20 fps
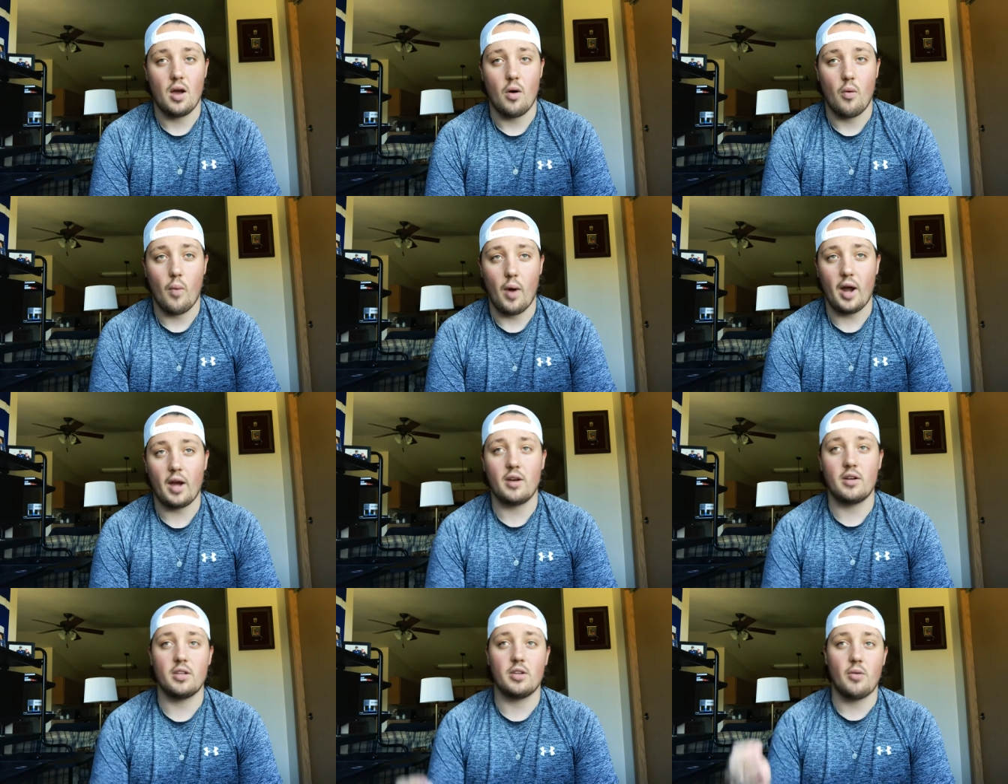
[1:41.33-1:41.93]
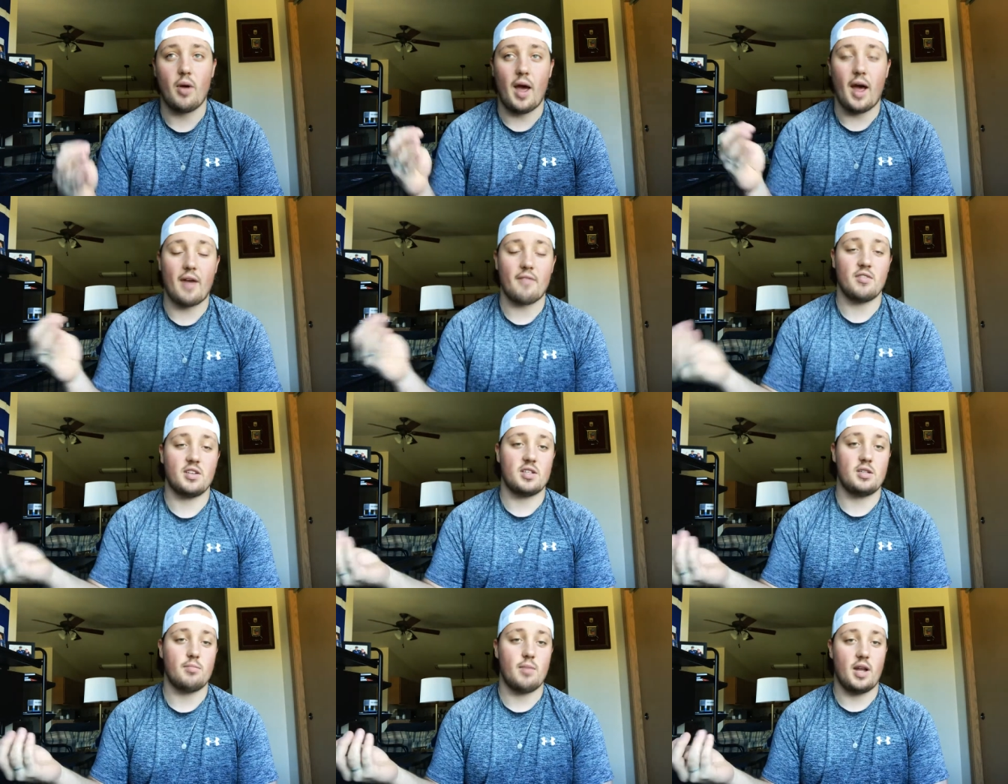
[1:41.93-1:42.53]
While you have
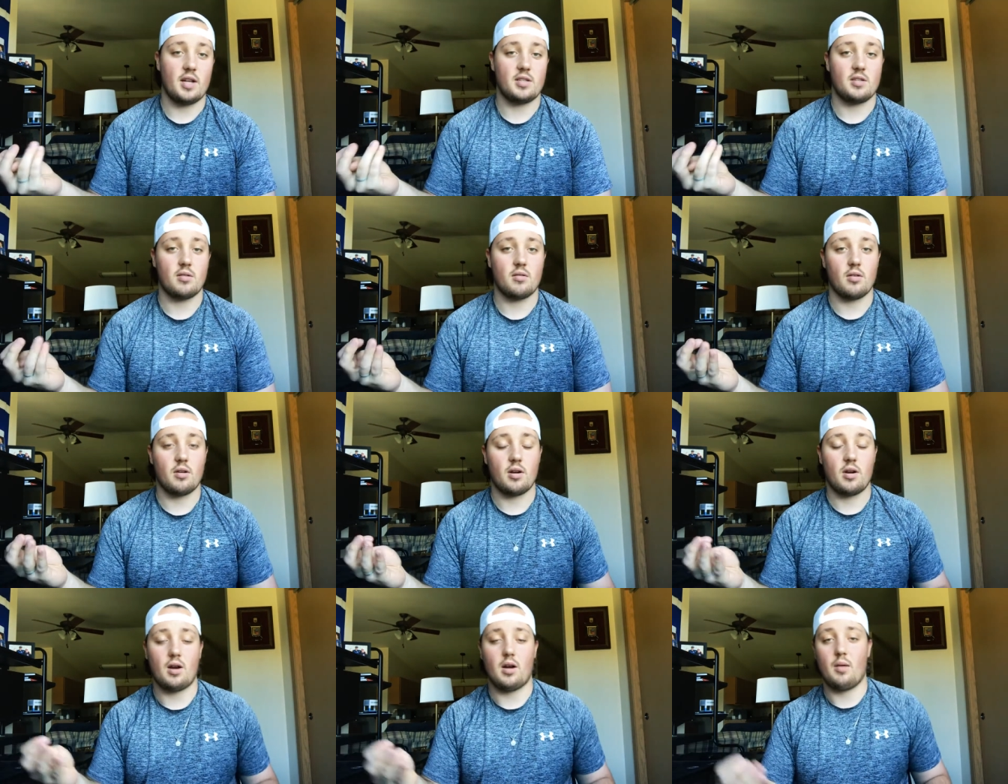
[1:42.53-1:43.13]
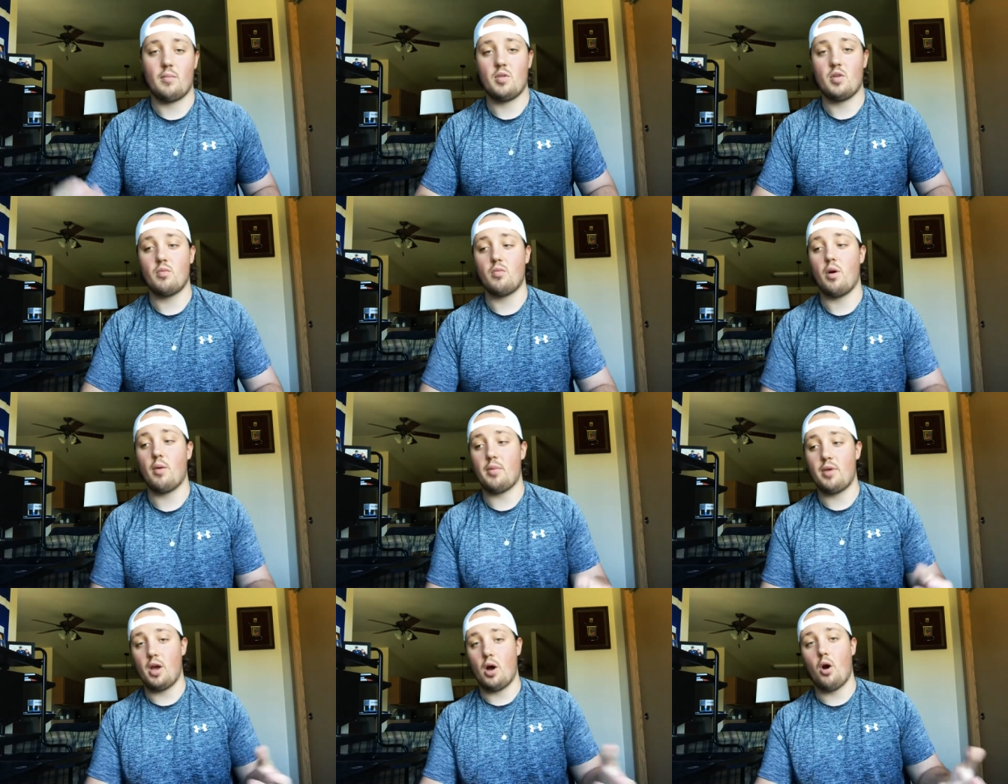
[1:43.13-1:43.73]
this mentor, um, you will
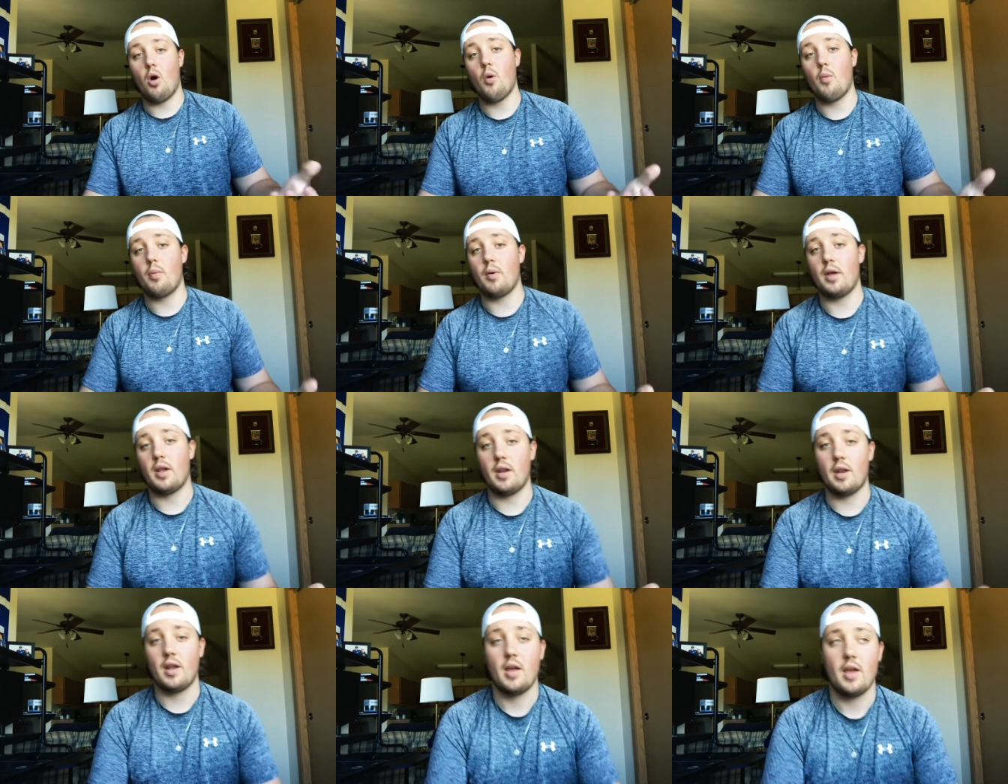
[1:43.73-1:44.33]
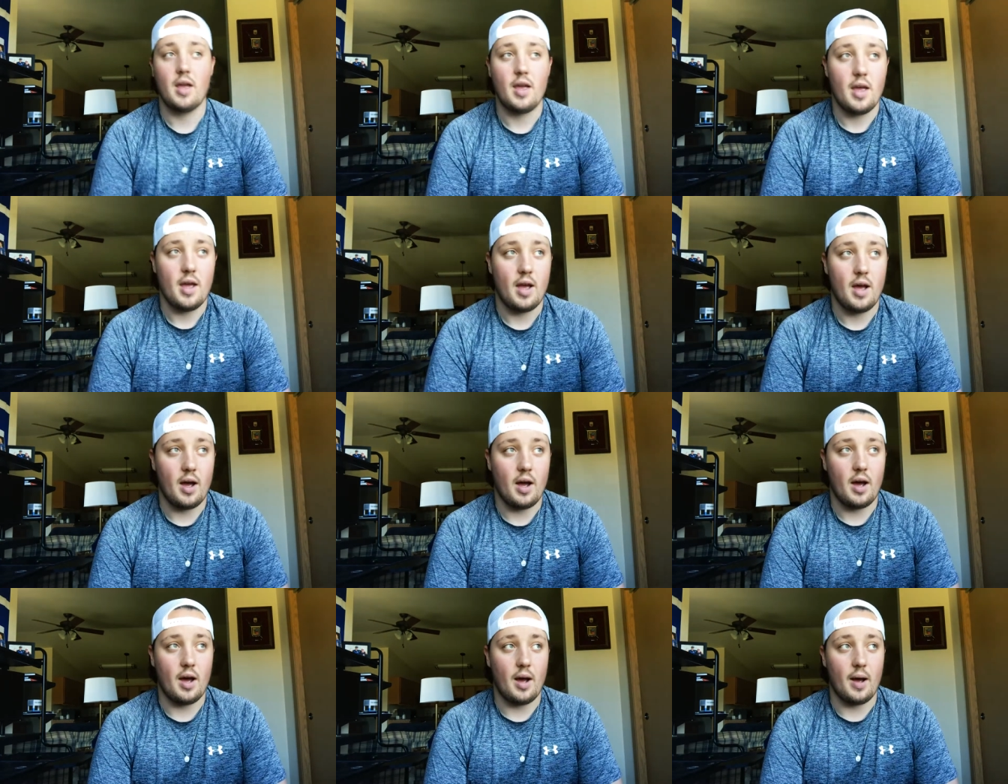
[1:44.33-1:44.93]
be open,
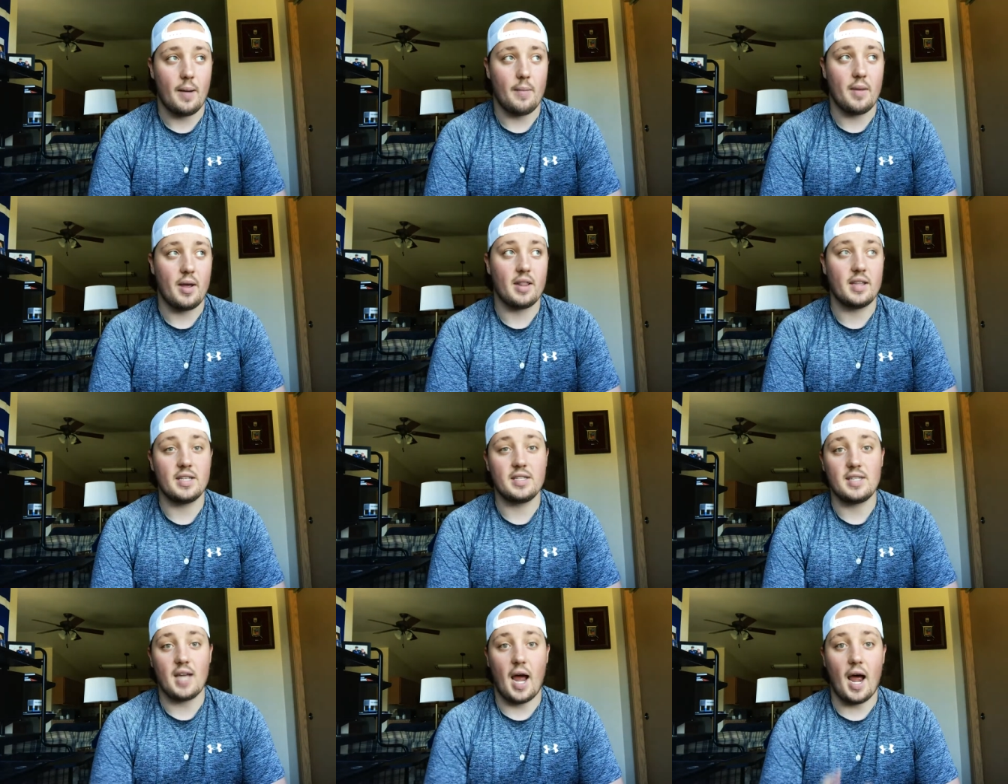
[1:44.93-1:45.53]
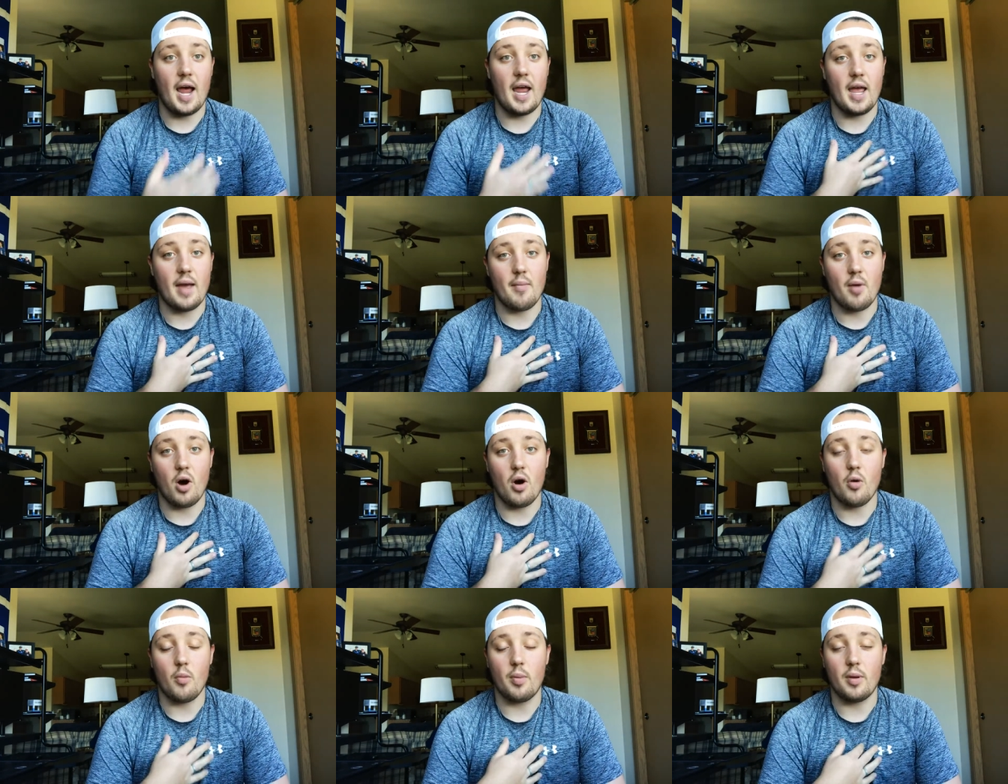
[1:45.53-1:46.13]
um, at least I am
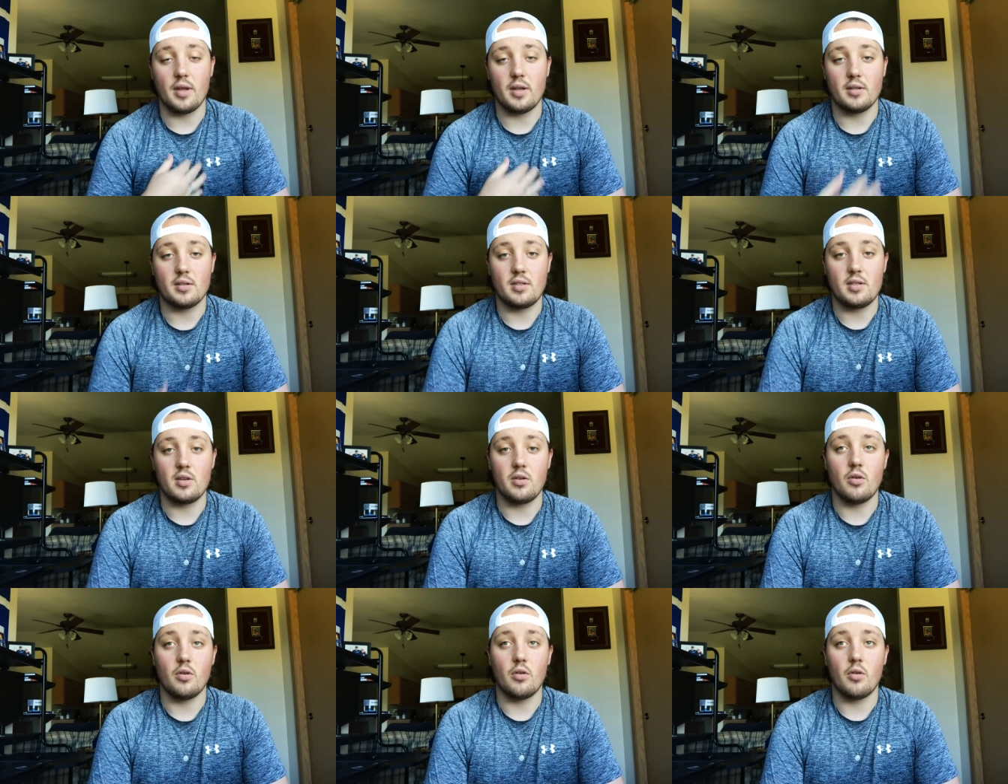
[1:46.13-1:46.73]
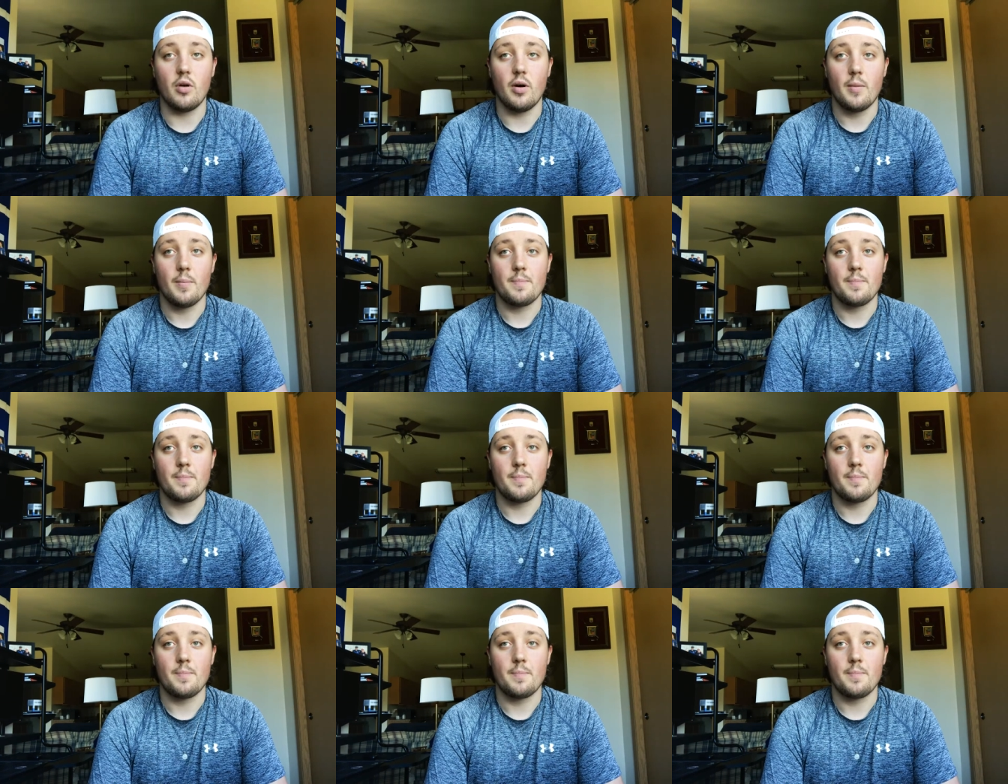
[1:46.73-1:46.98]
open to